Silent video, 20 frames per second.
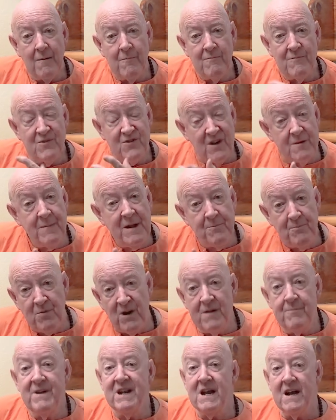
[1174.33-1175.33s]
Swami
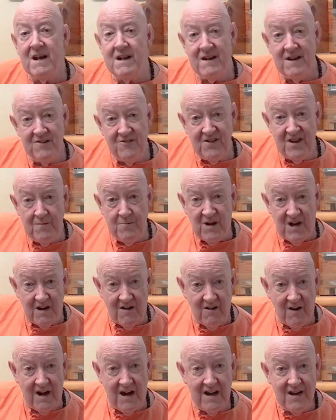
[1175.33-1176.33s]
Premanandaji
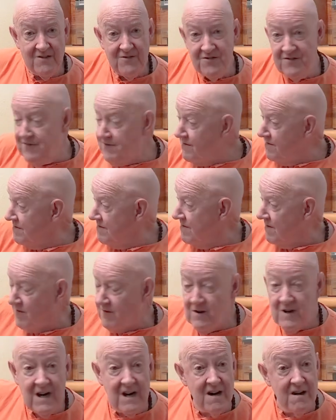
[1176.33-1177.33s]
Maharaj,
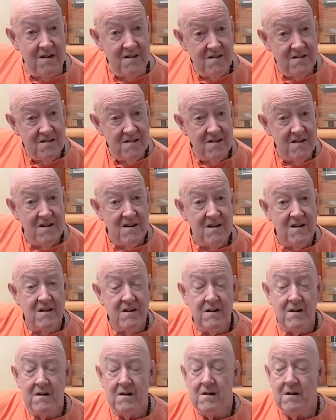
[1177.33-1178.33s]
over here,
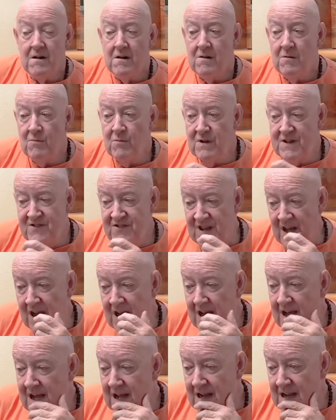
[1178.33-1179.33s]
would
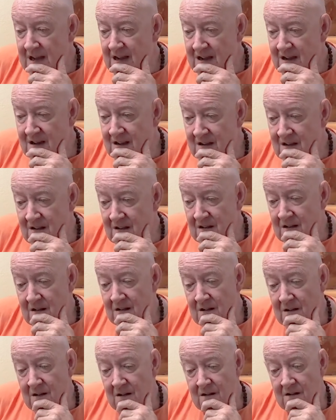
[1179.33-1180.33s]
say,
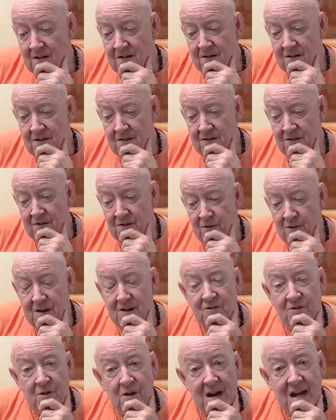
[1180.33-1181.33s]
to
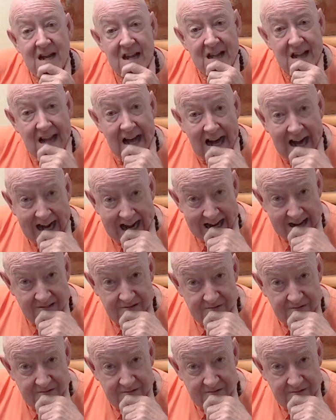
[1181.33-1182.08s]
enjoy life,